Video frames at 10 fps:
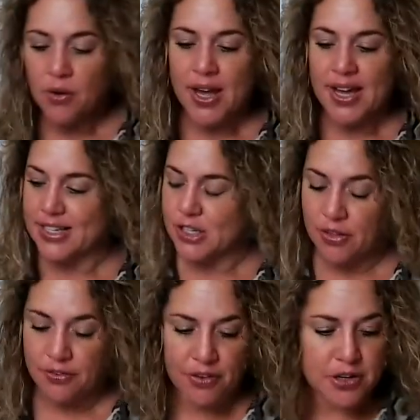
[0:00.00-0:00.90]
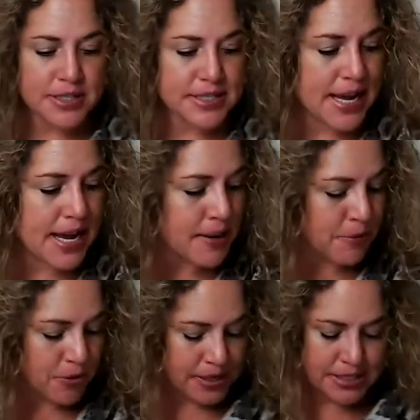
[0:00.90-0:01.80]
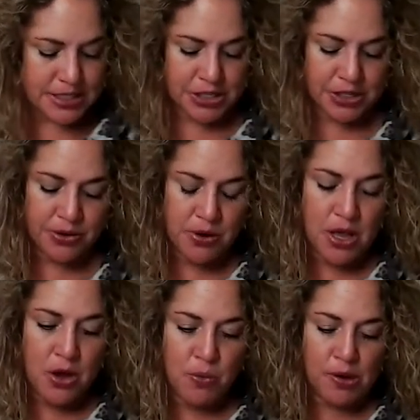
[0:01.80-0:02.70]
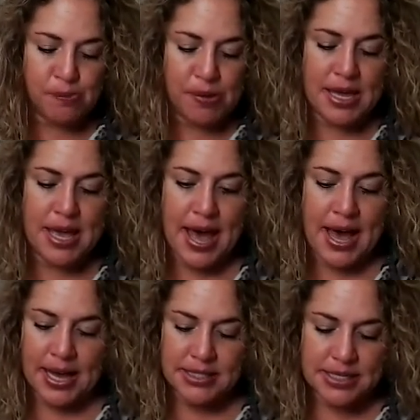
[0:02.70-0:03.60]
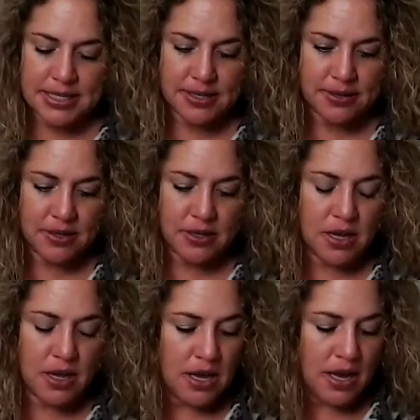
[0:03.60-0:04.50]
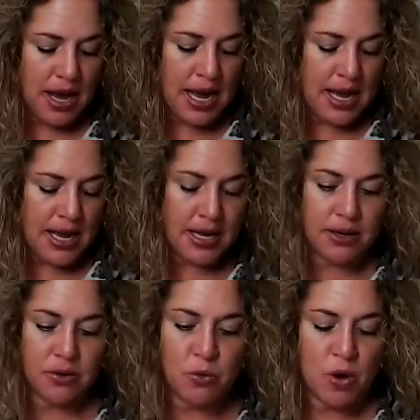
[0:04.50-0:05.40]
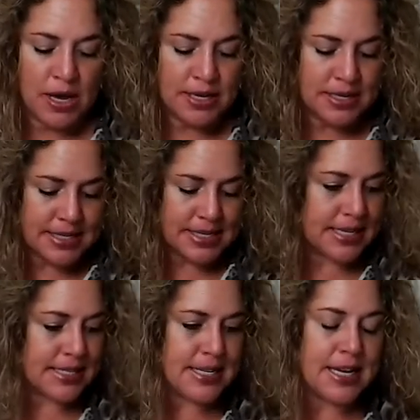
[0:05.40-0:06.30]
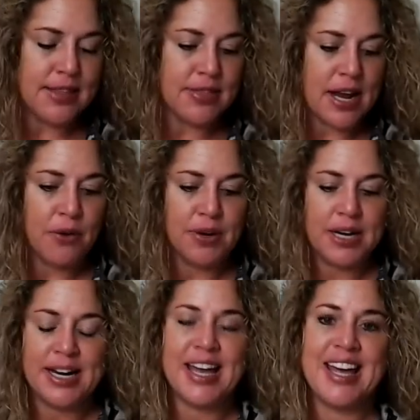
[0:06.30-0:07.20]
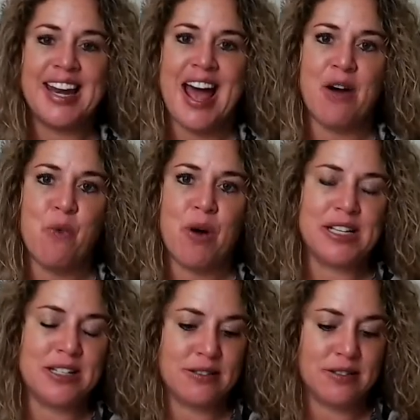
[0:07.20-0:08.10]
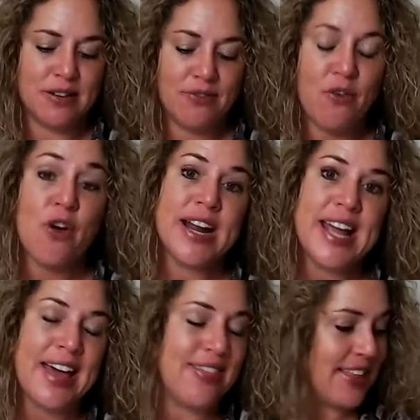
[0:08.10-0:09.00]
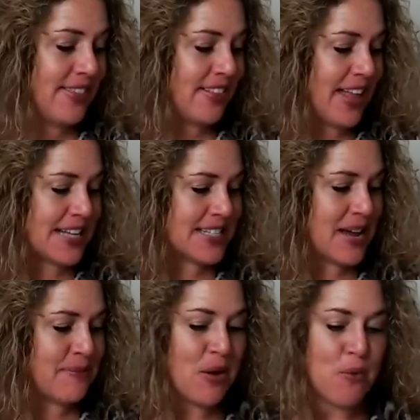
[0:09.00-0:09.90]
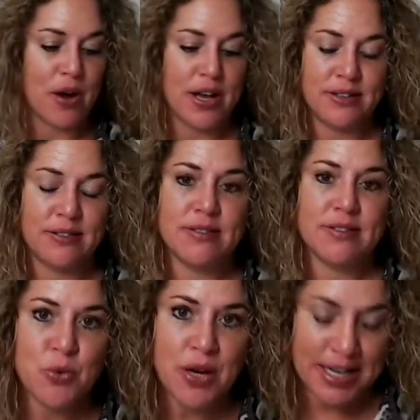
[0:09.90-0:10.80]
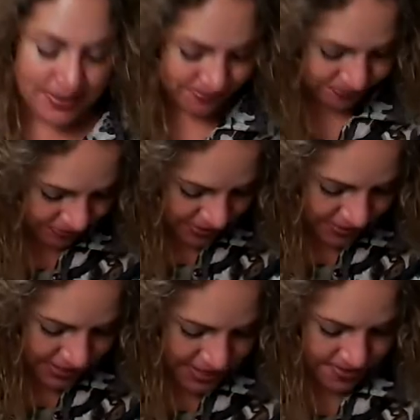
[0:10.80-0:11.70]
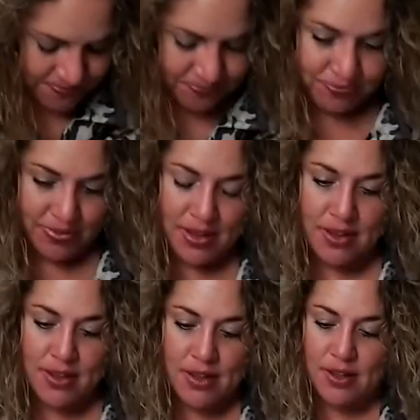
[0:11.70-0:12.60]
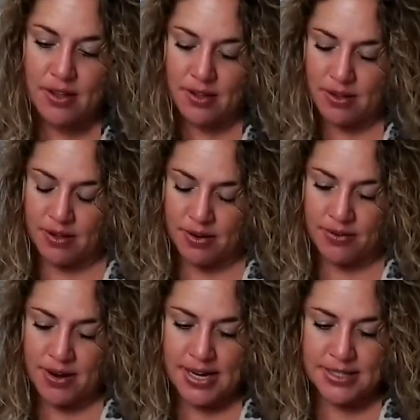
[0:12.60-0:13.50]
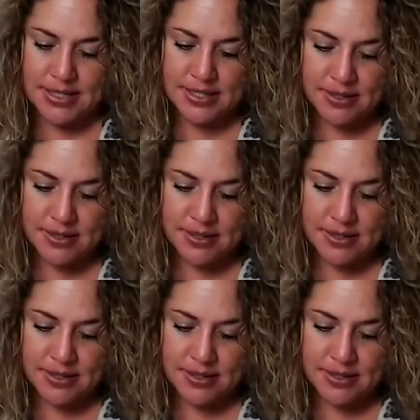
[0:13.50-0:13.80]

Okay, so the first take I'm going to do will be at uh, 160, then I'll read it again at 140, and then the last time at 120. Okay. All right.